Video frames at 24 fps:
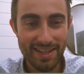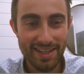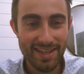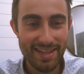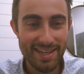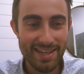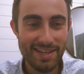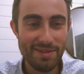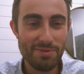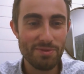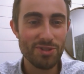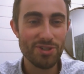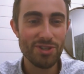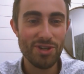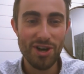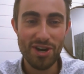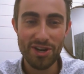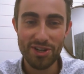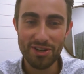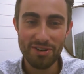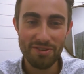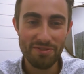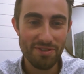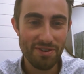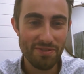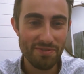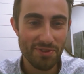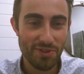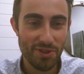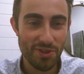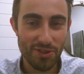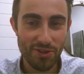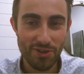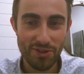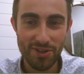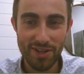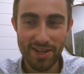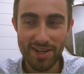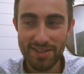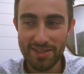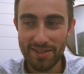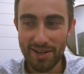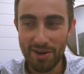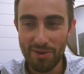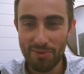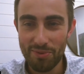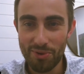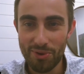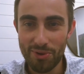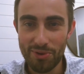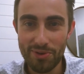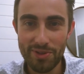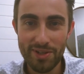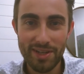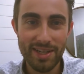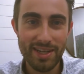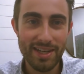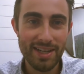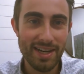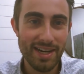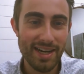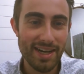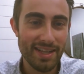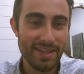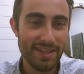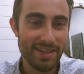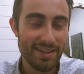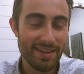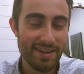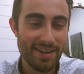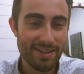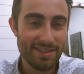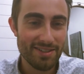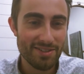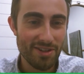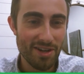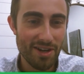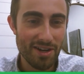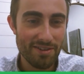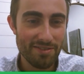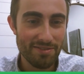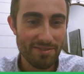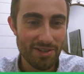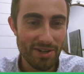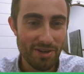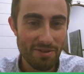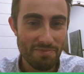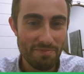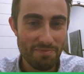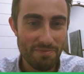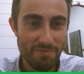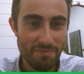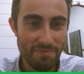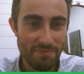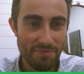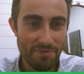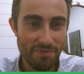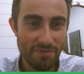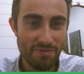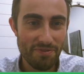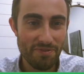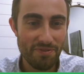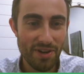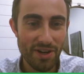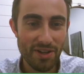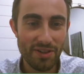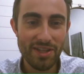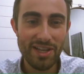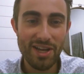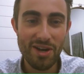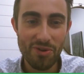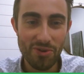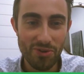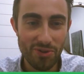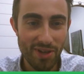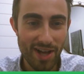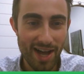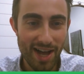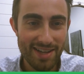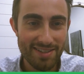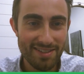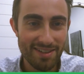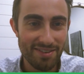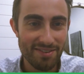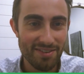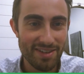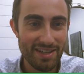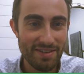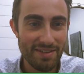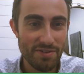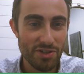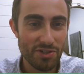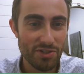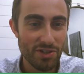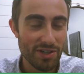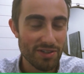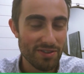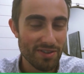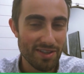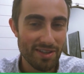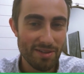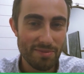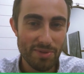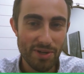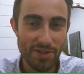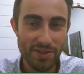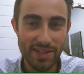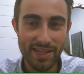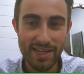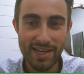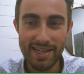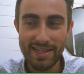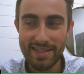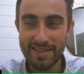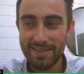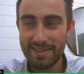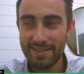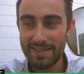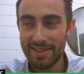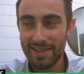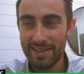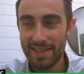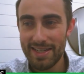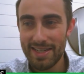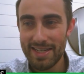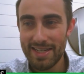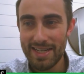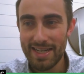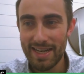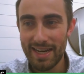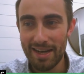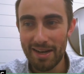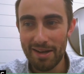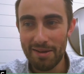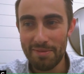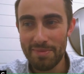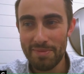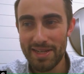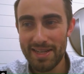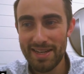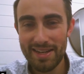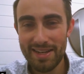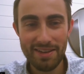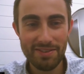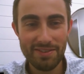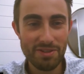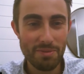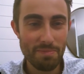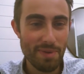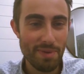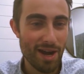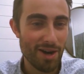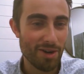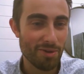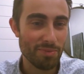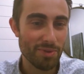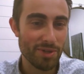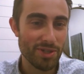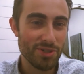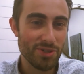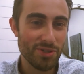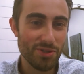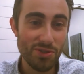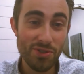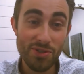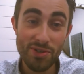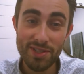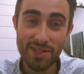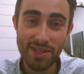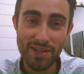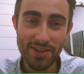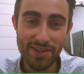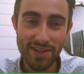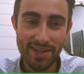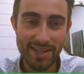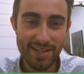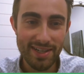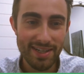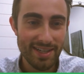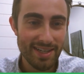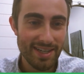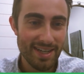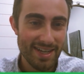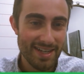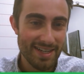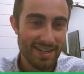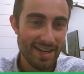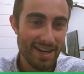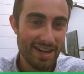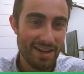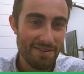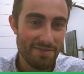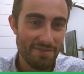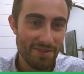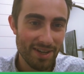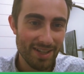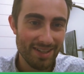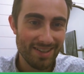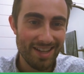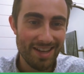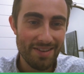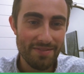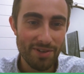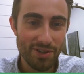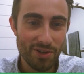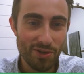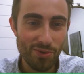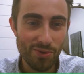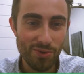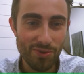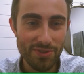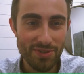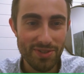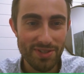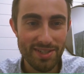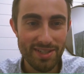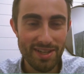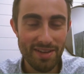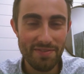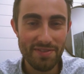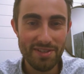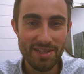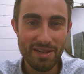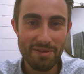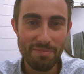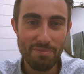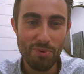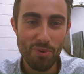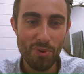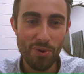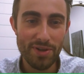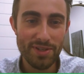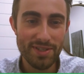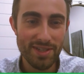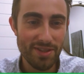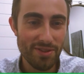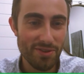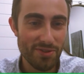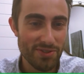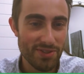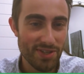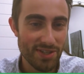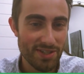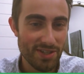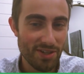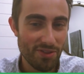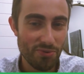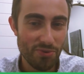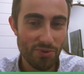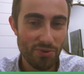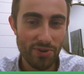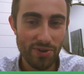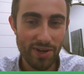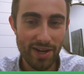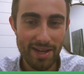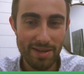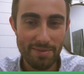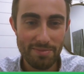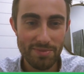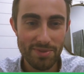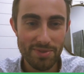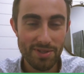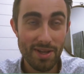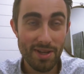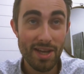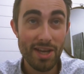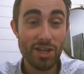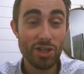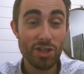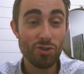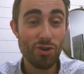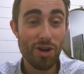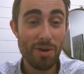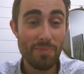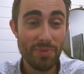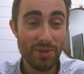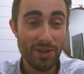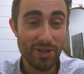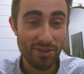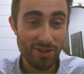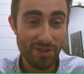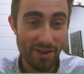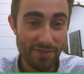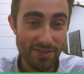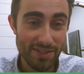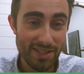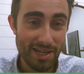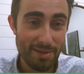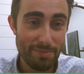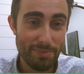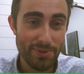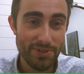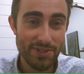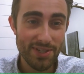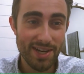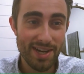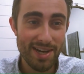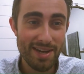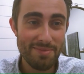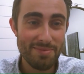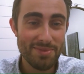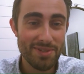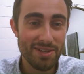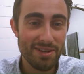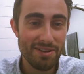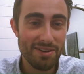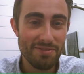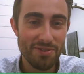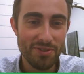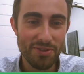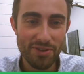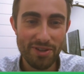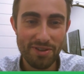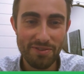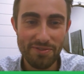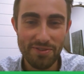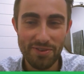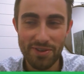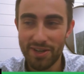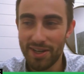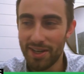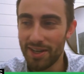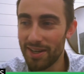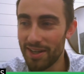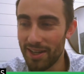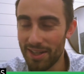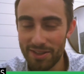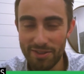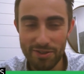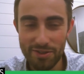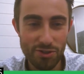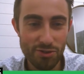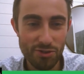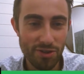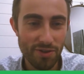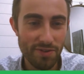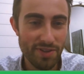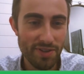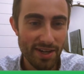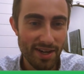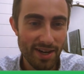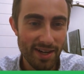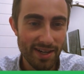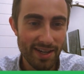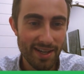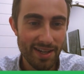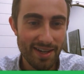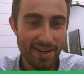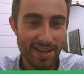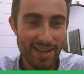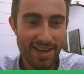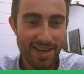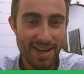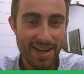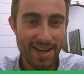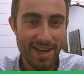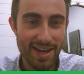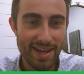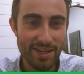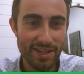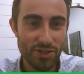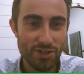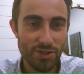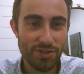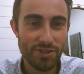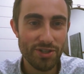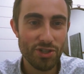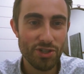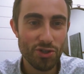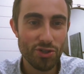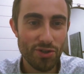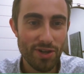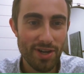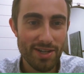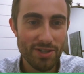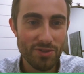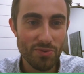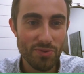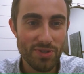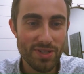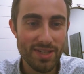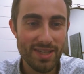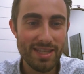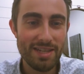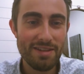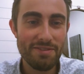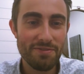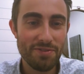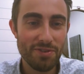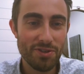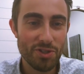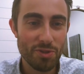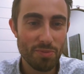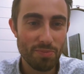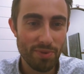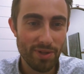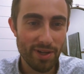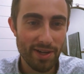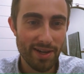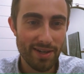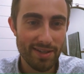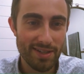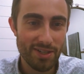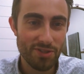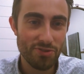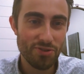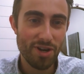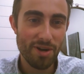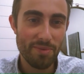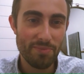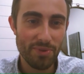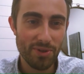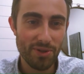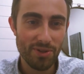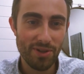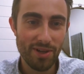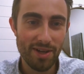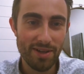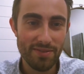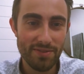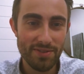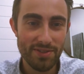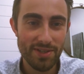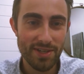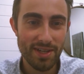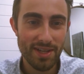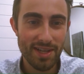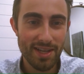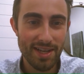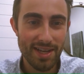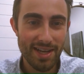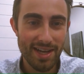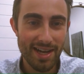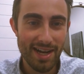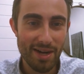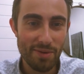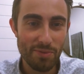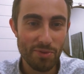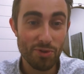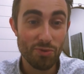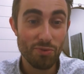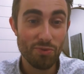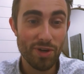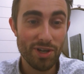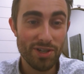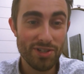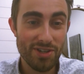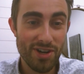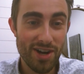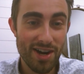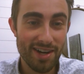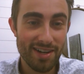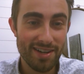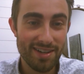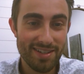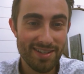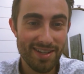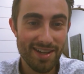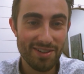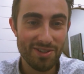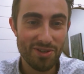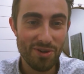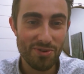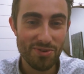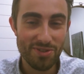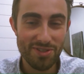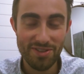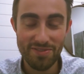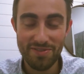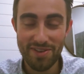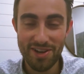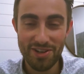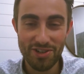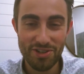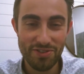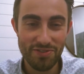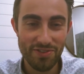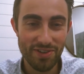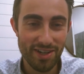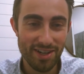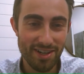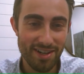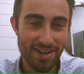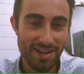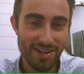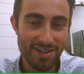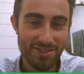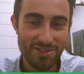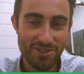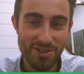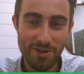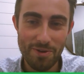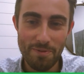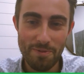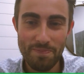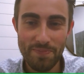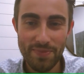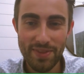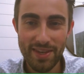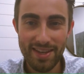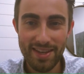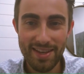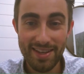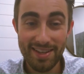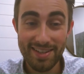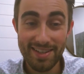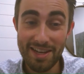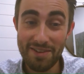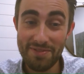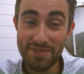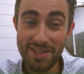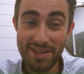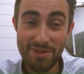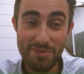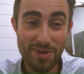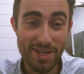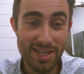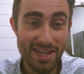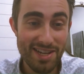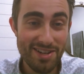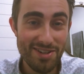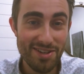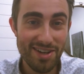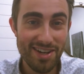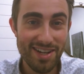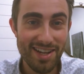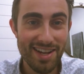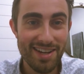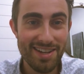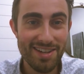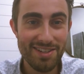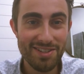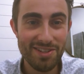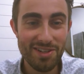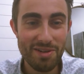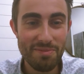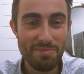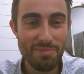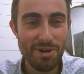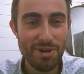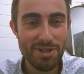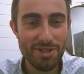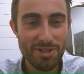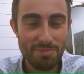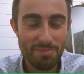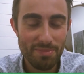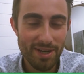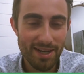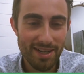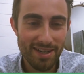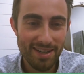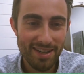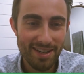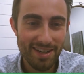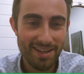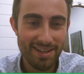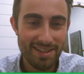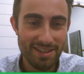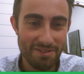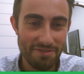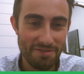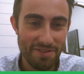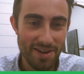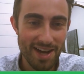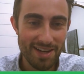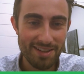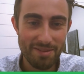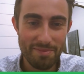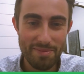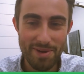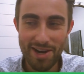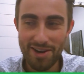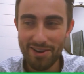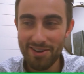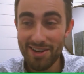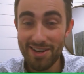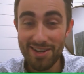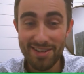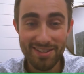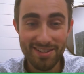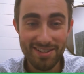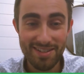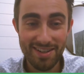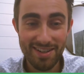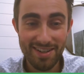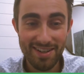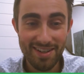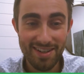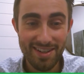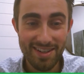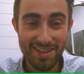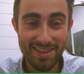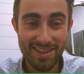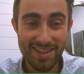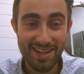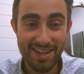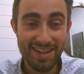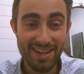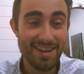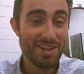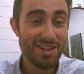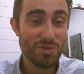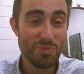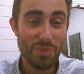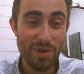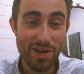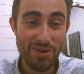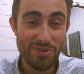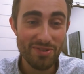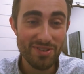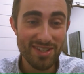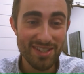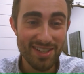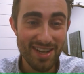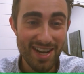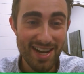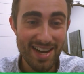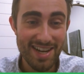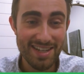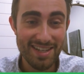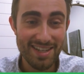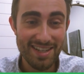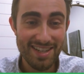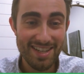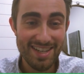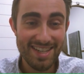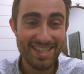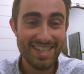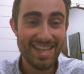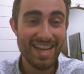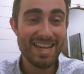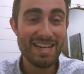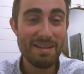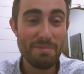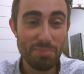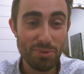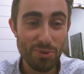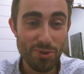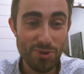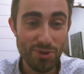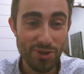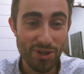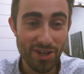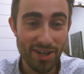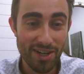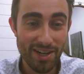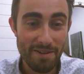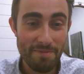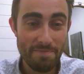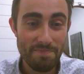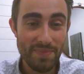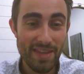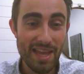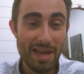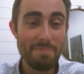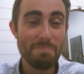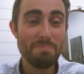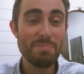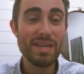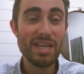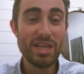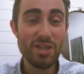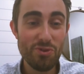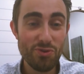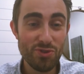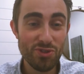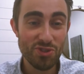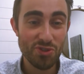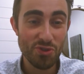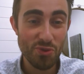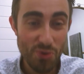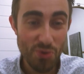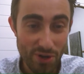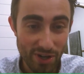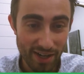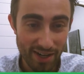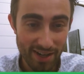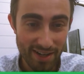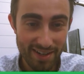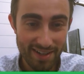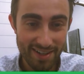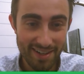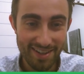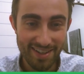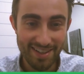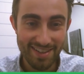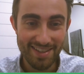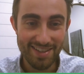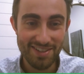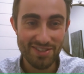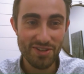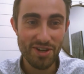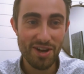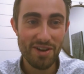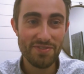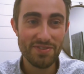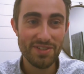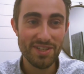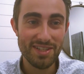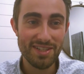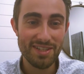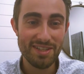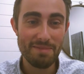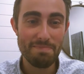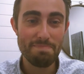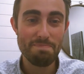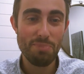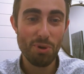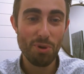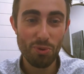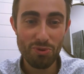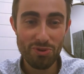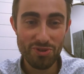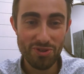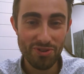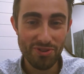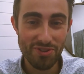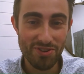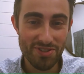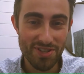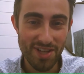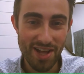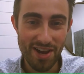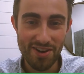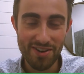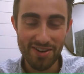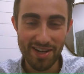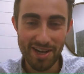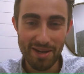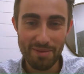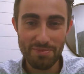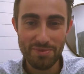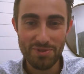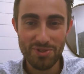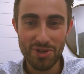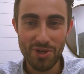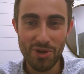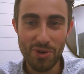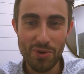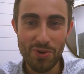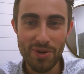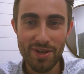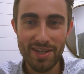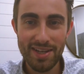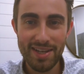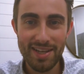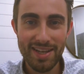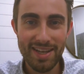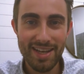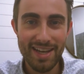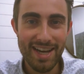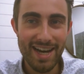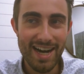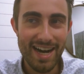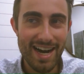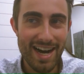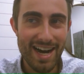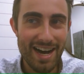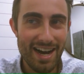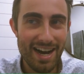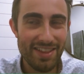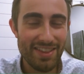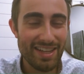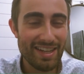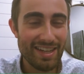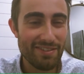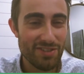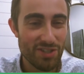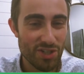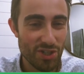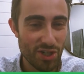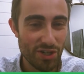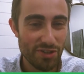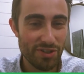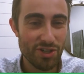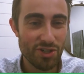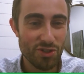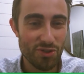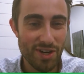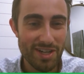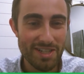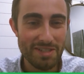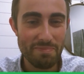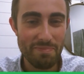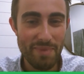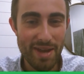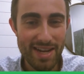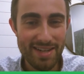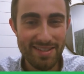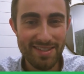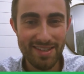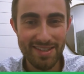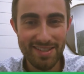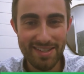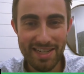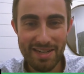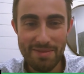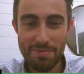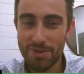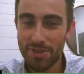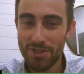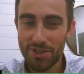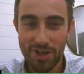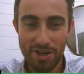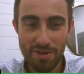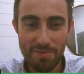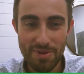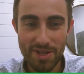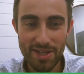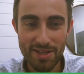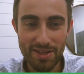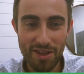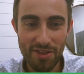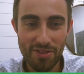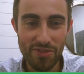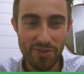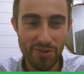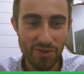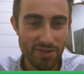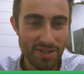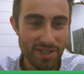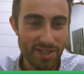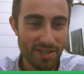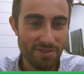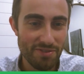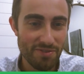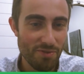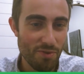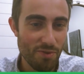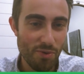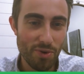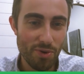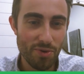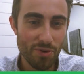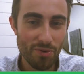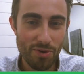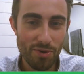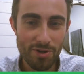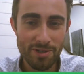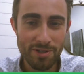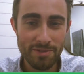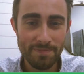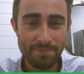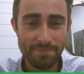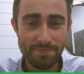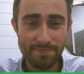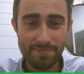he was not a good fit for the third line center role. The Canucks got, fairly outclassed at even strength with him on the ice. He did have some power play 2 utility, did have 11 goals and 17 points in those 63 games. Dropped the gloves a couple times, and if you're looking for a little trivia nugget, Sheldon Drysdale was the first player to drop the gloves with Rick Tocchet as head coach of the Vancouver Canucks. So definitely did what he could to get in his good books, but the fact of the matter is the Canucks went out and signed Teddy Bluger and P.U. Suter this offseason to bolster their center depth. So I think if Sheldon Drysdale makes this team, it's going to be in that 13th forward role.